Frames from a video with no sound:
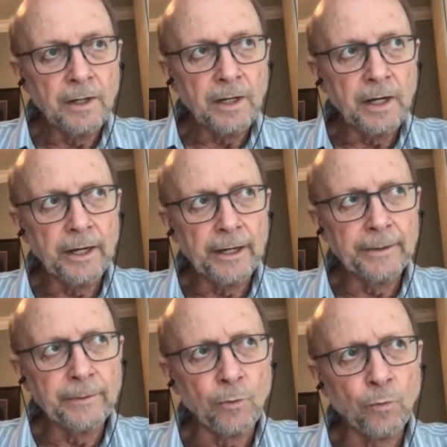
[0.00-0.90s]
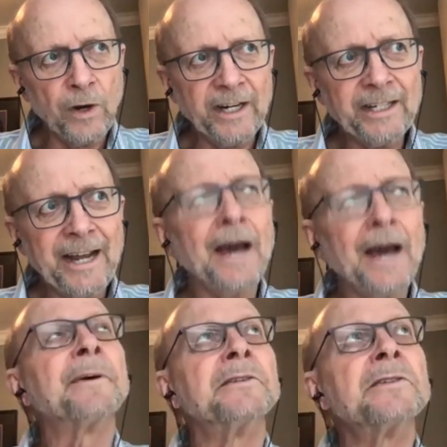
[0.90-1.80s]
When it
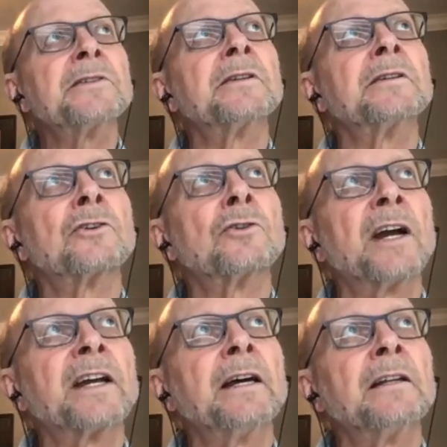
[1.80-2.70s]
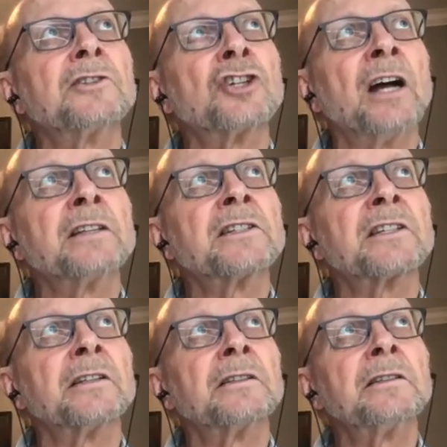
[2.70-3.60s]
happened, Craig Hella
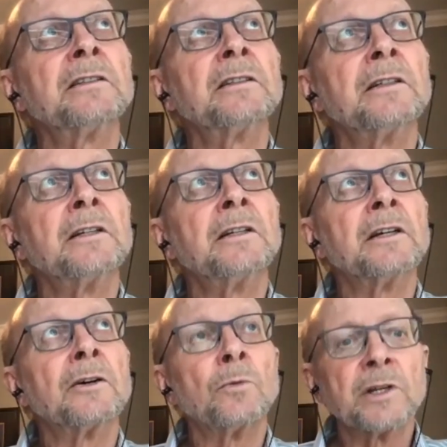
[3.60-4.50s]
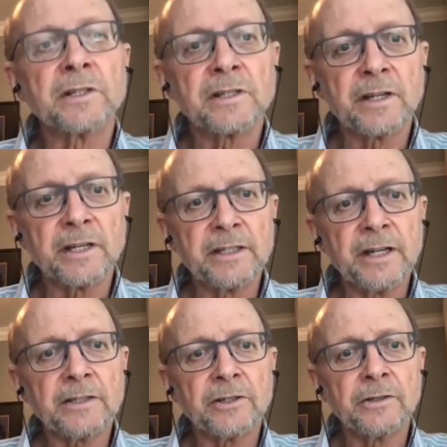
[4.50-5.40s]
Johnson was the
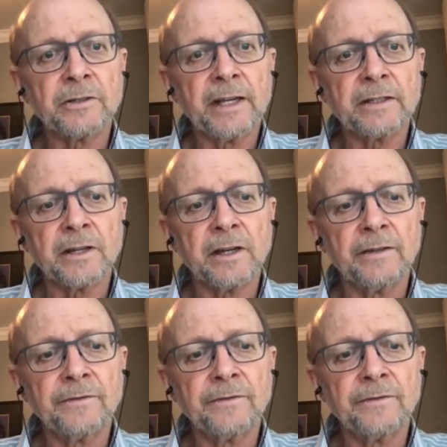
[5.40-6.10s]
conductor of